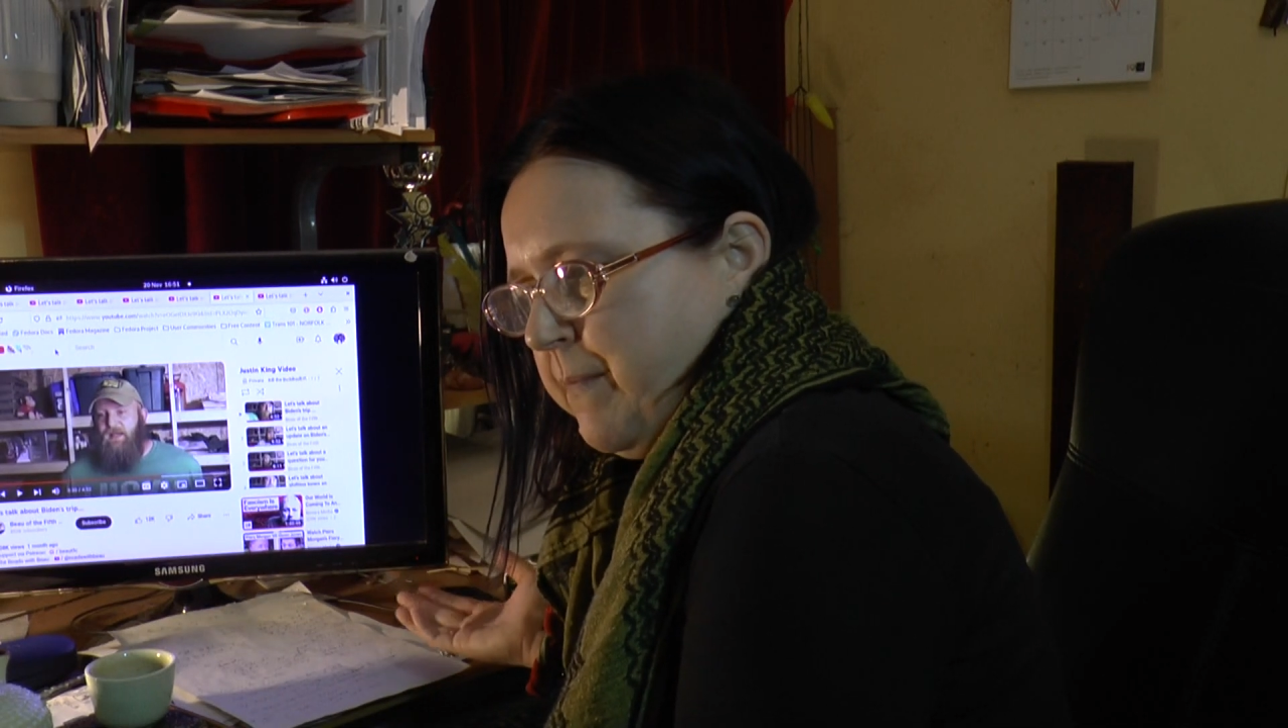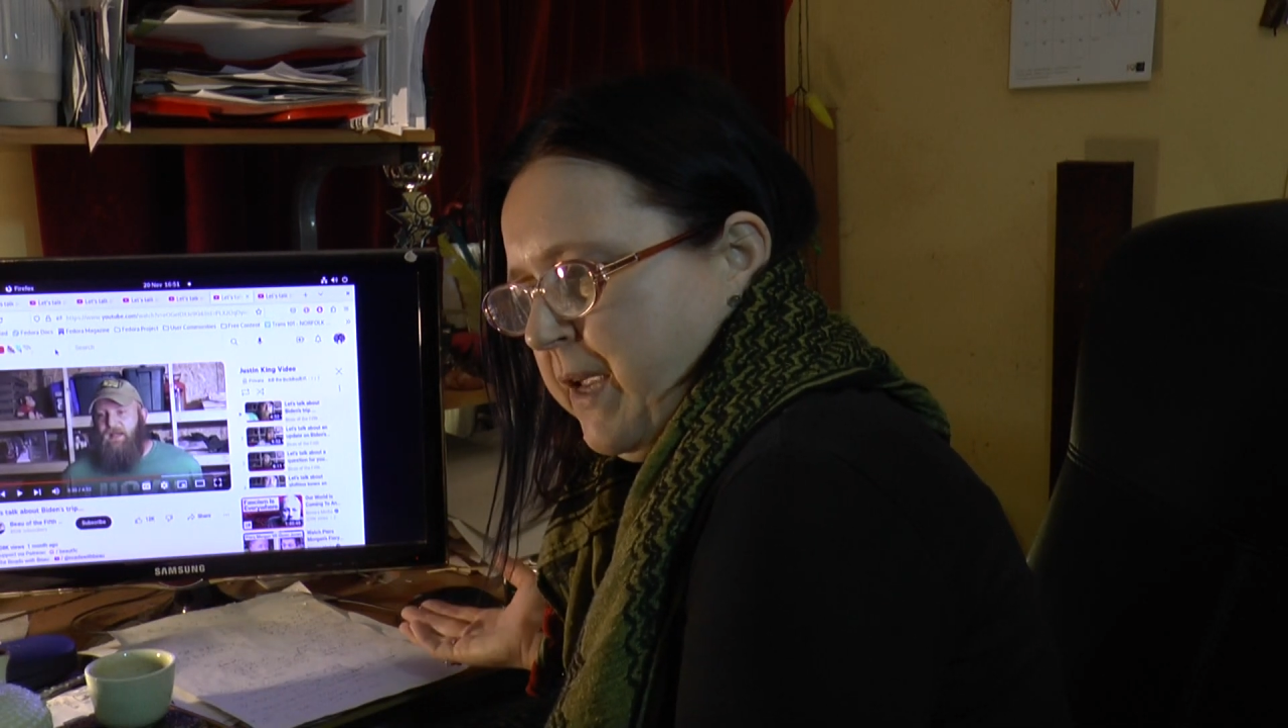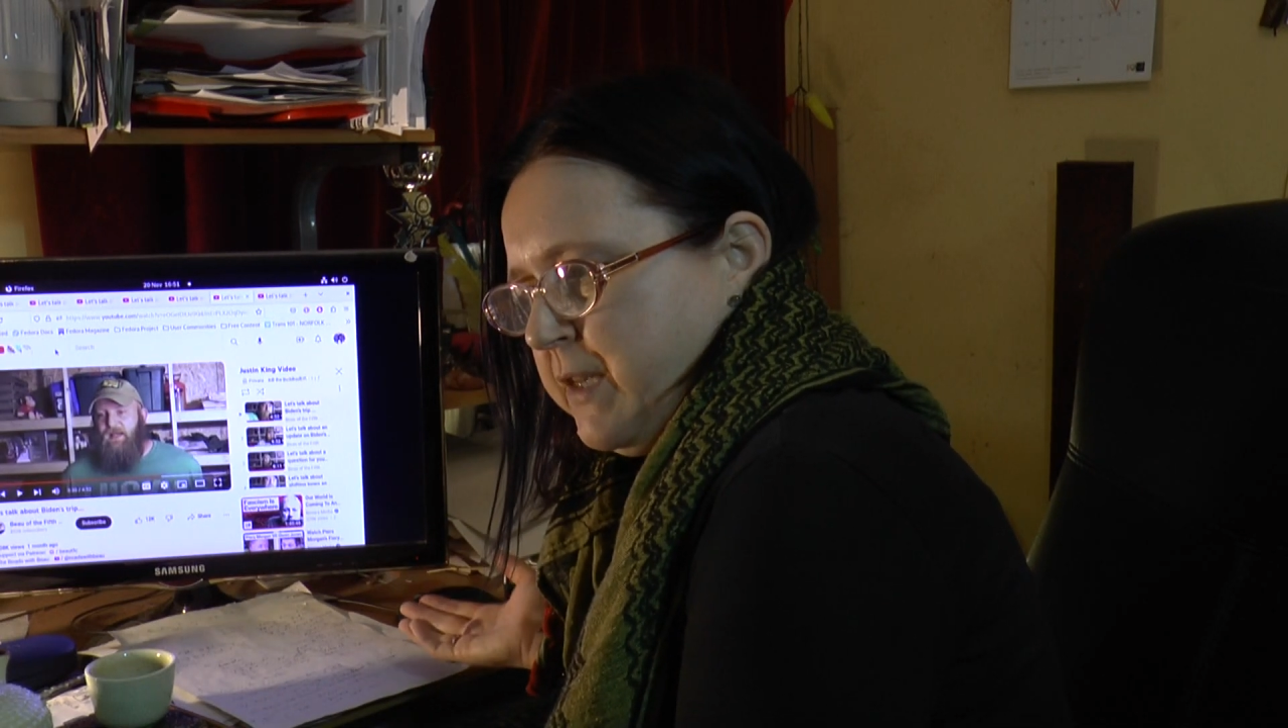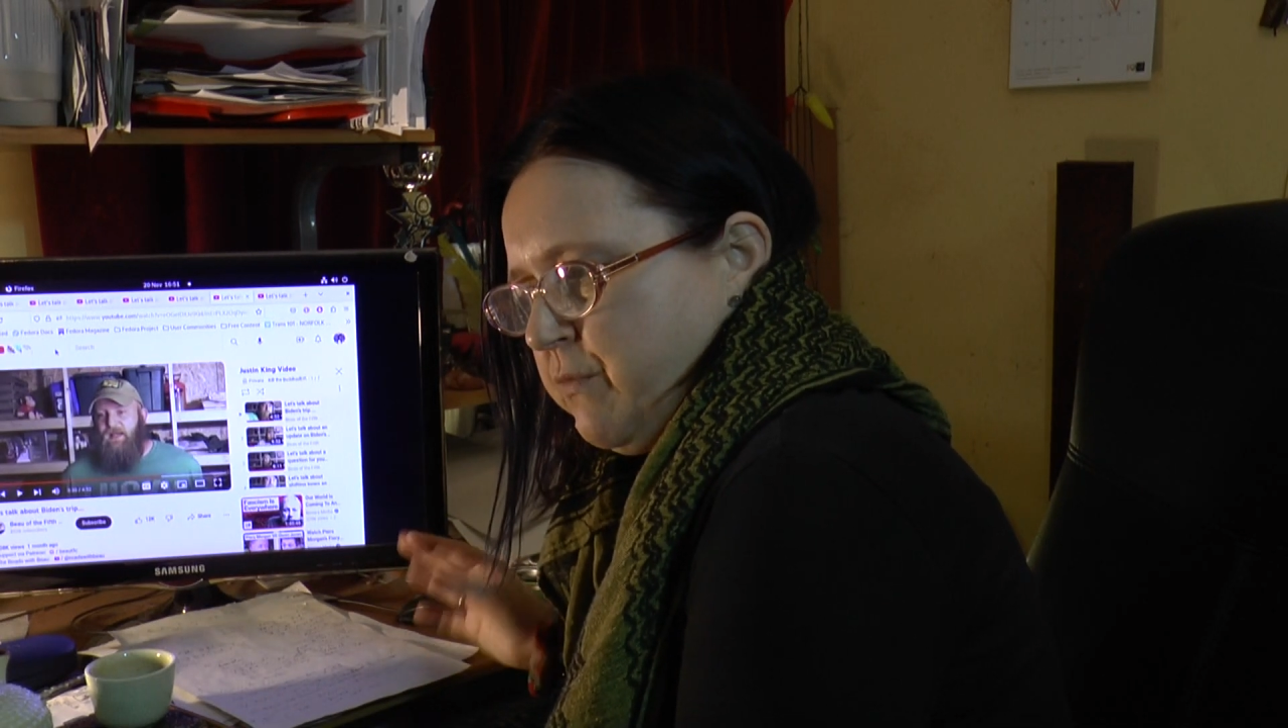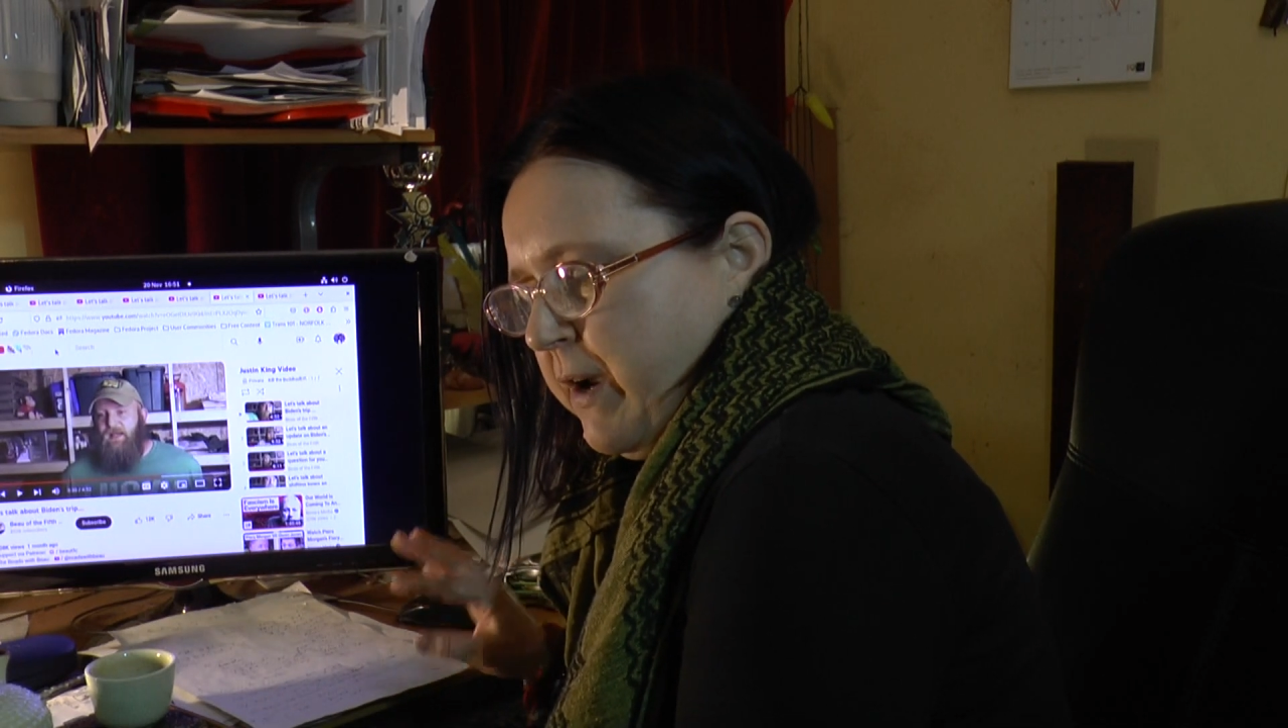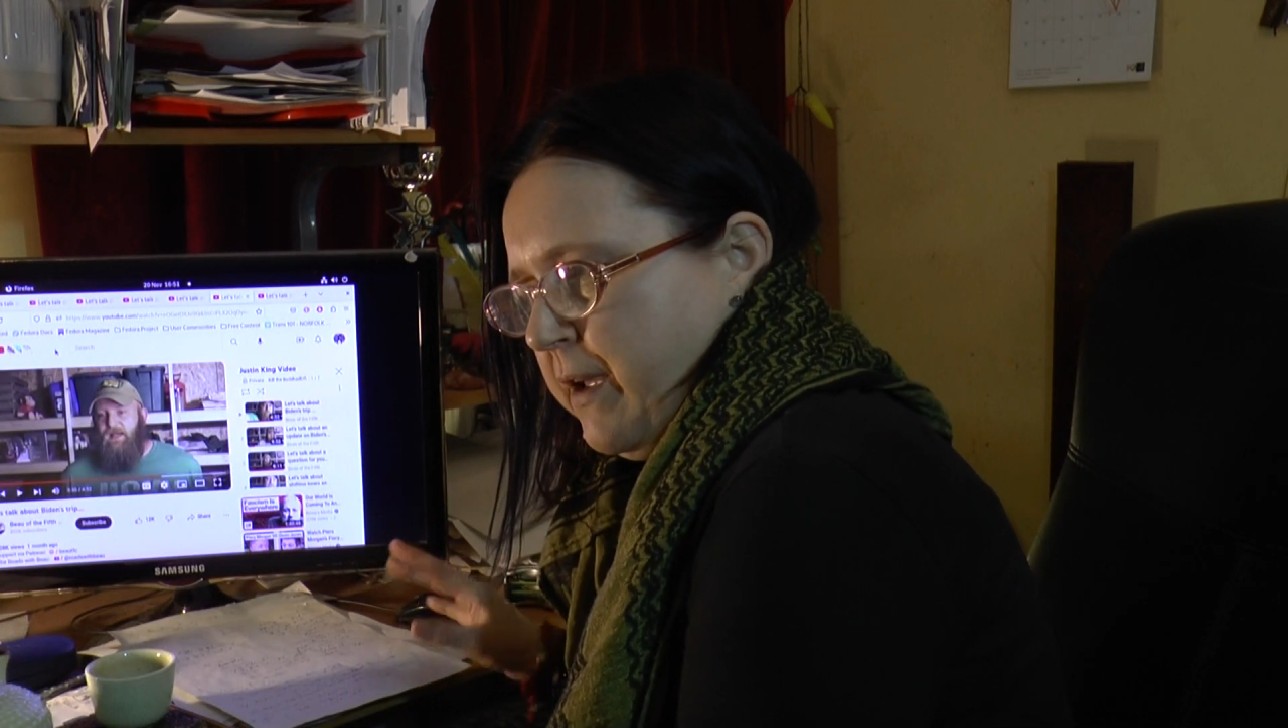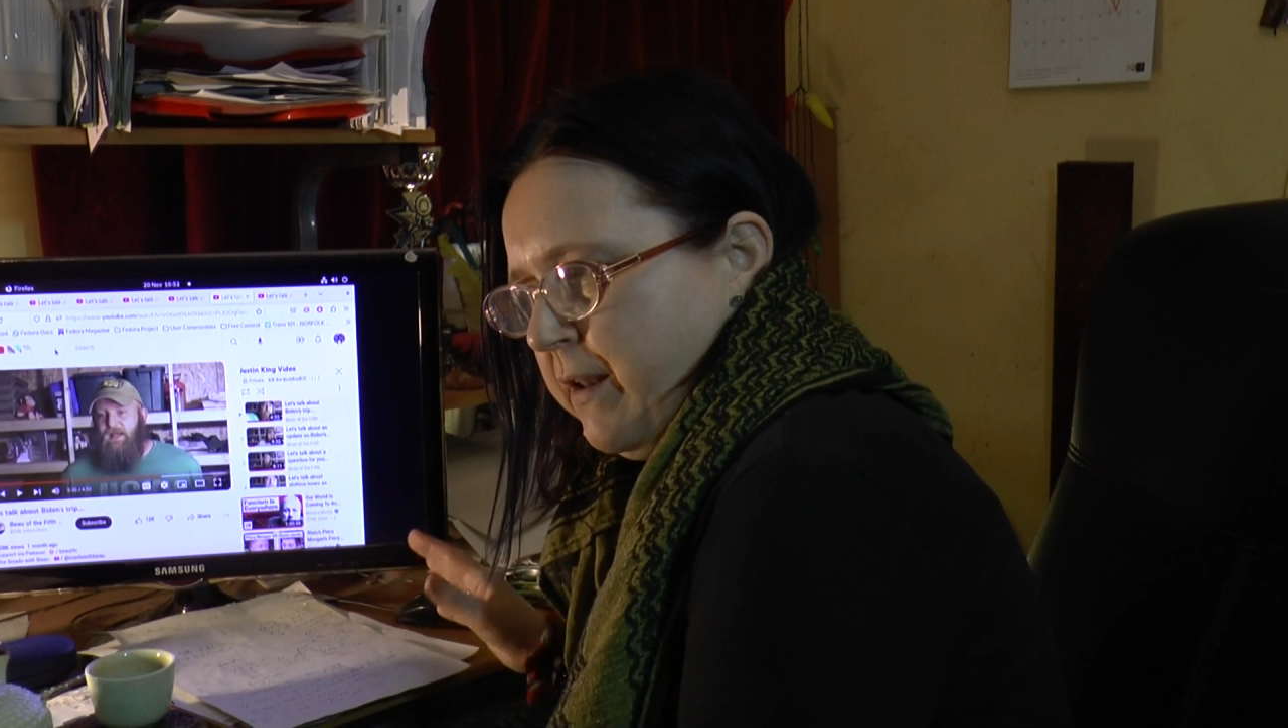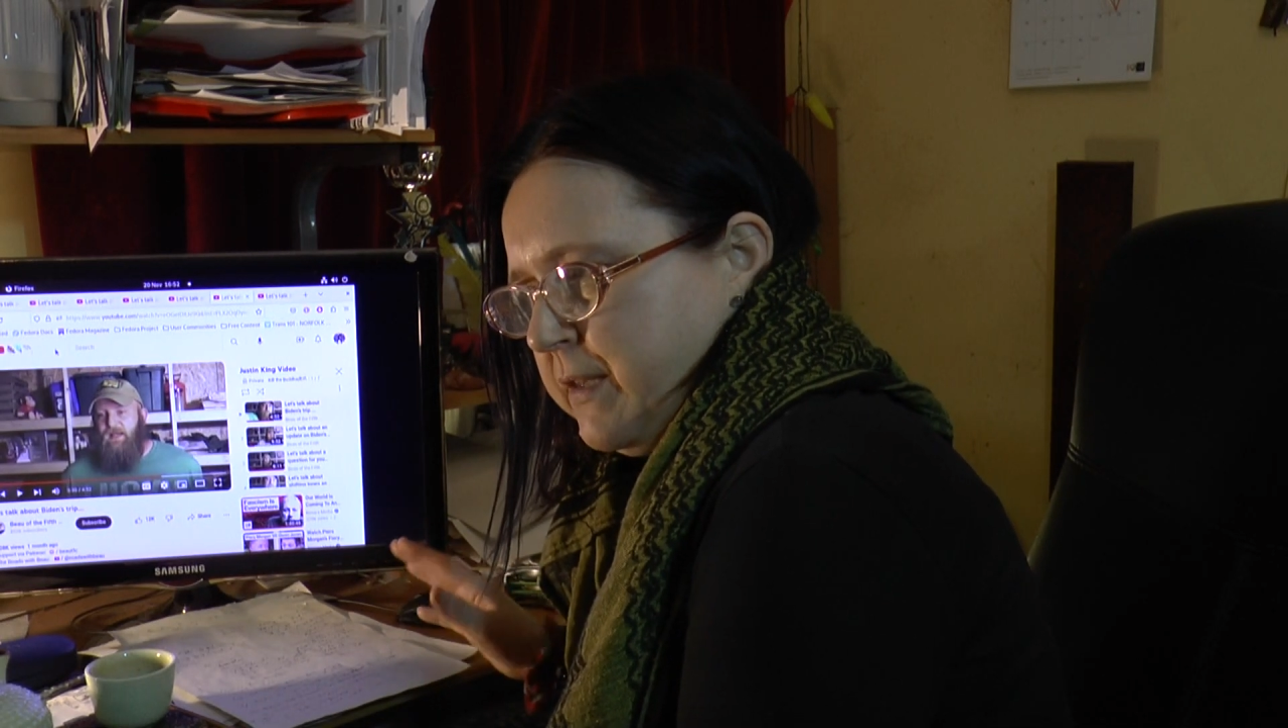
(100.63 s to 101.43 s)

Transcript: Israel